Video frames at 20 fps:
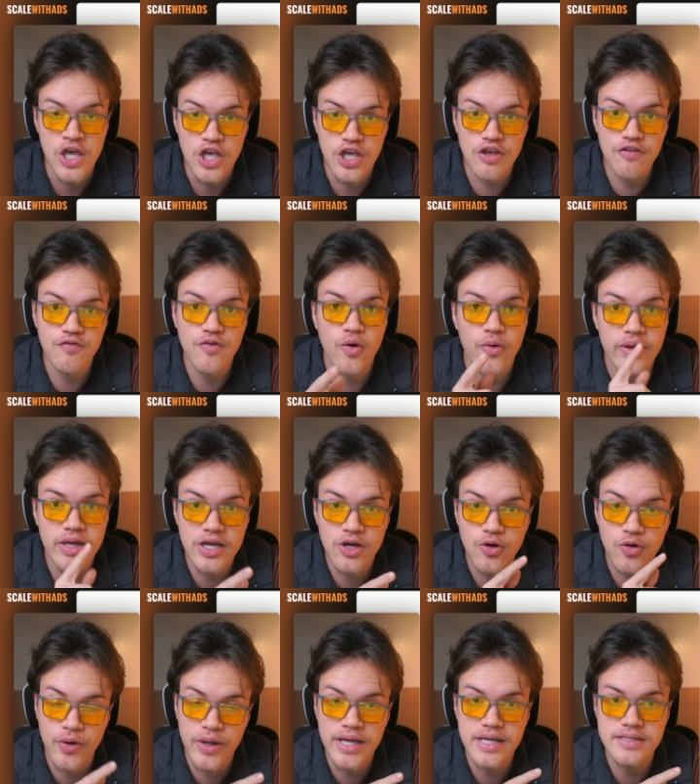If you
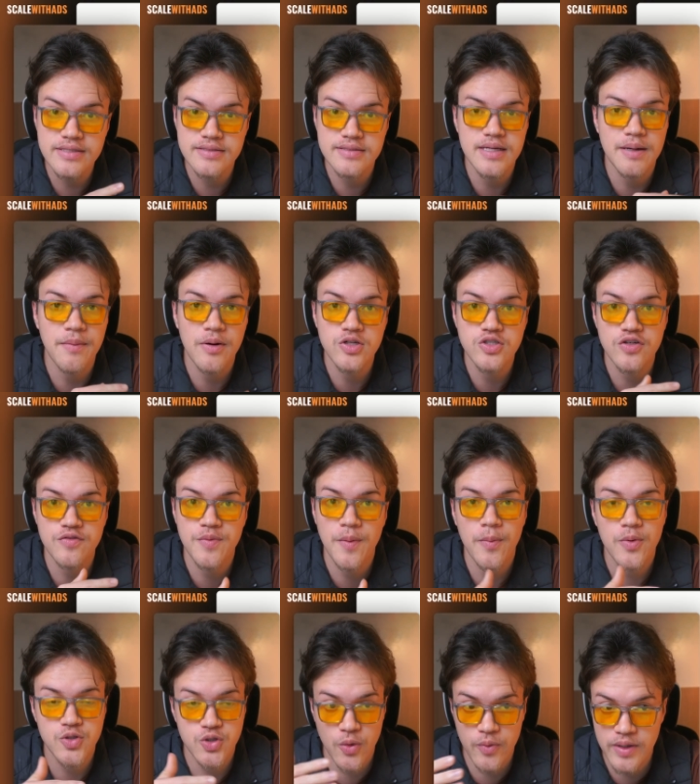increase the amount of
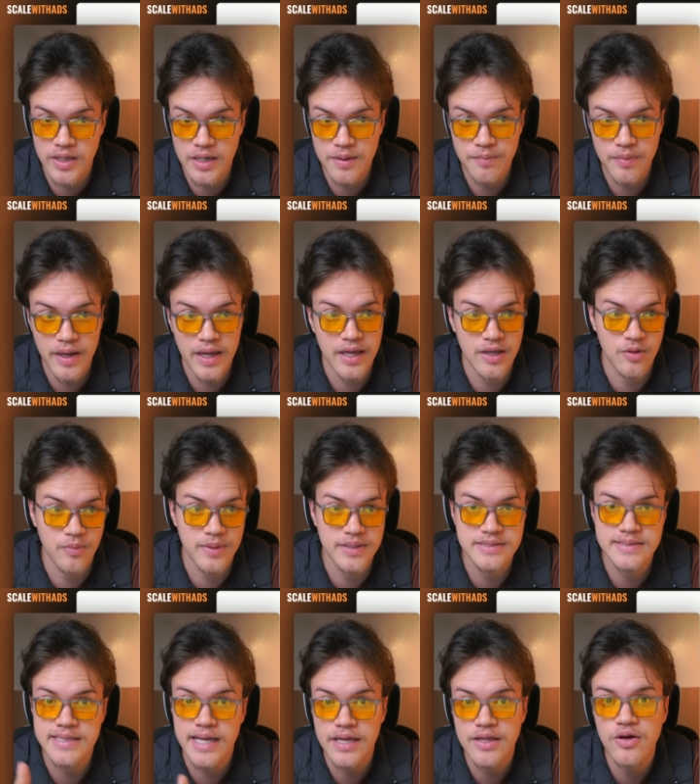people showing up and you
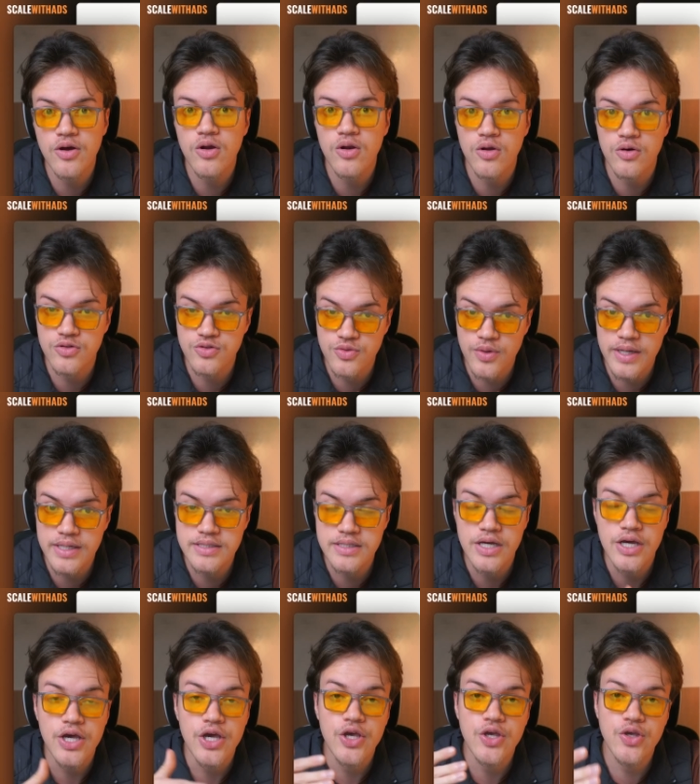maintain your close rate,
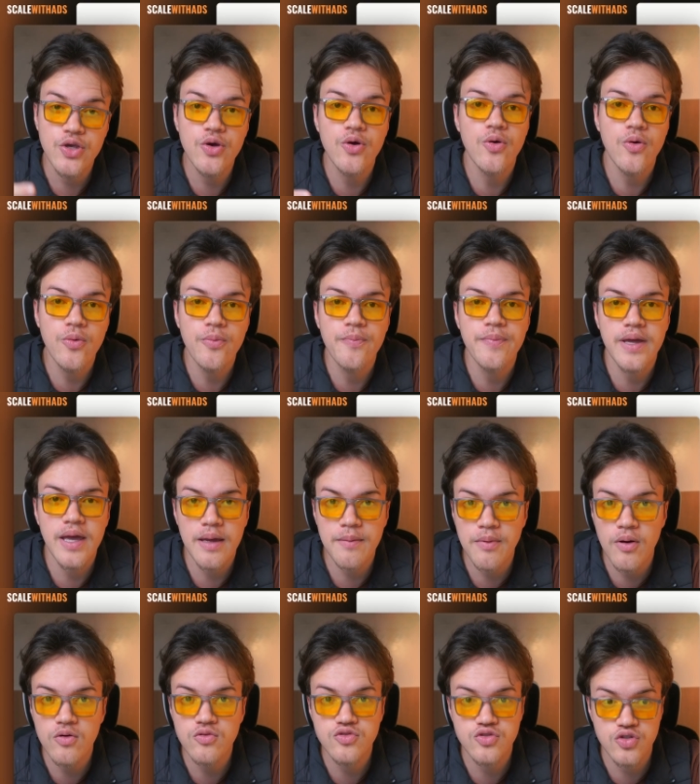you'll be
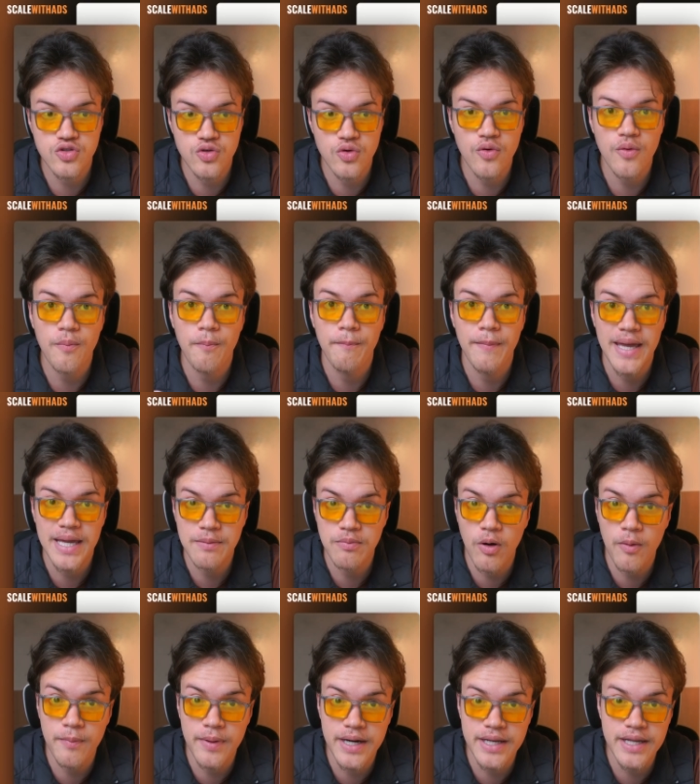able to make more
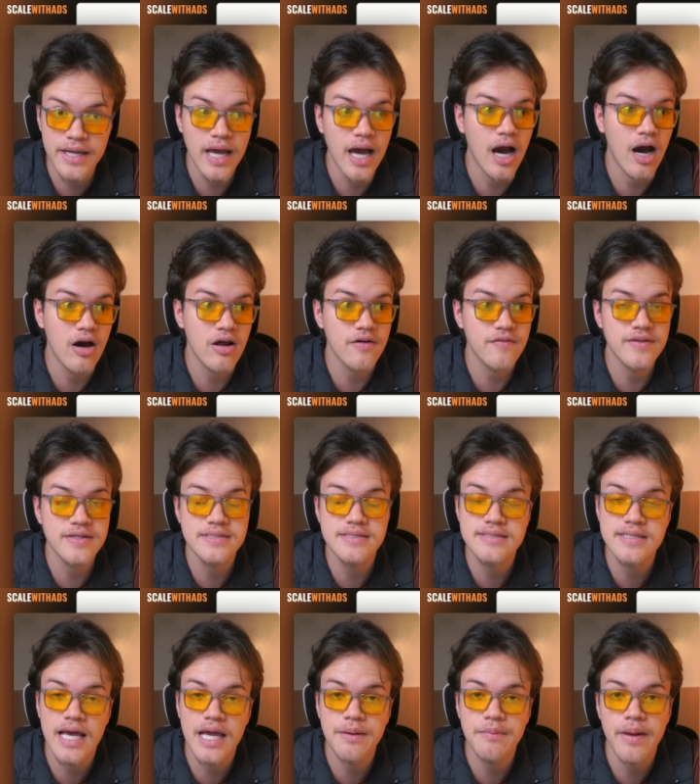money out of the
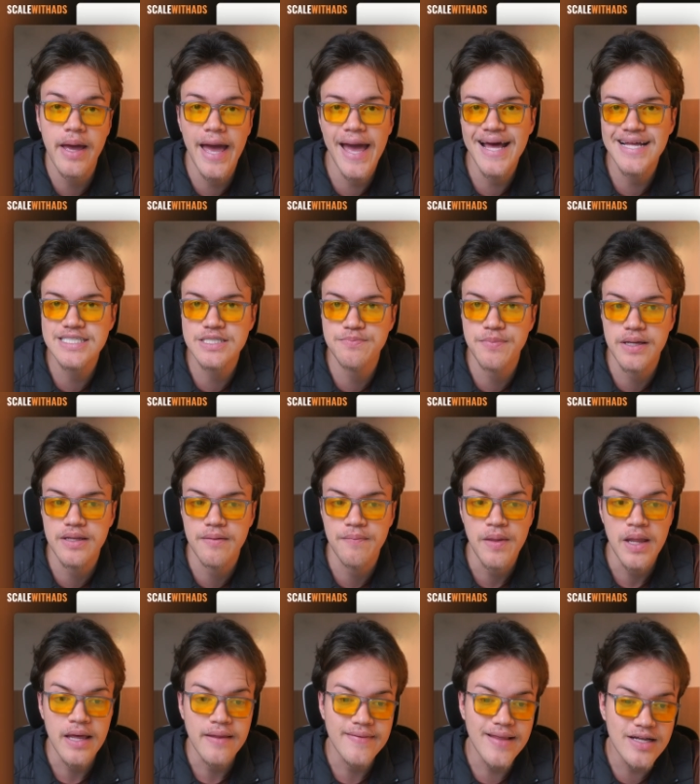same ad spend.
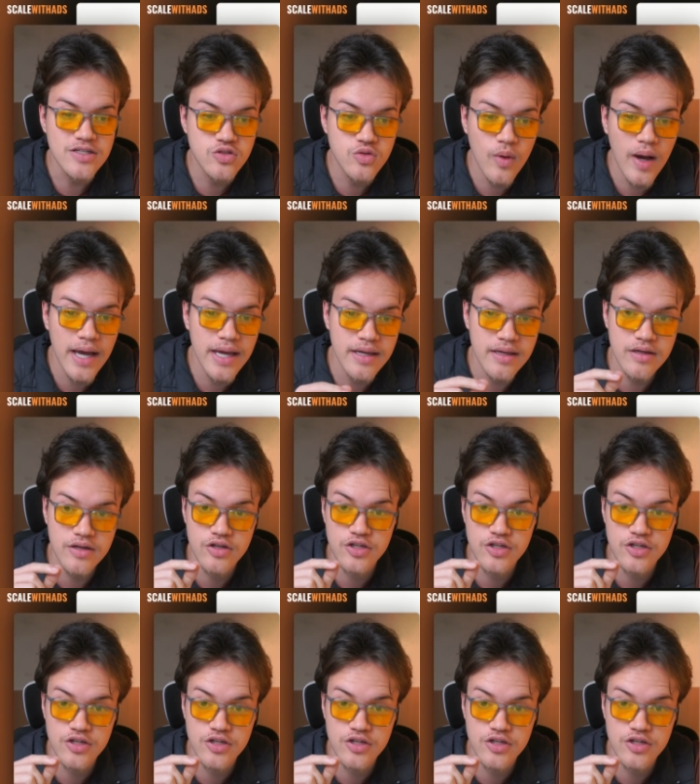That's why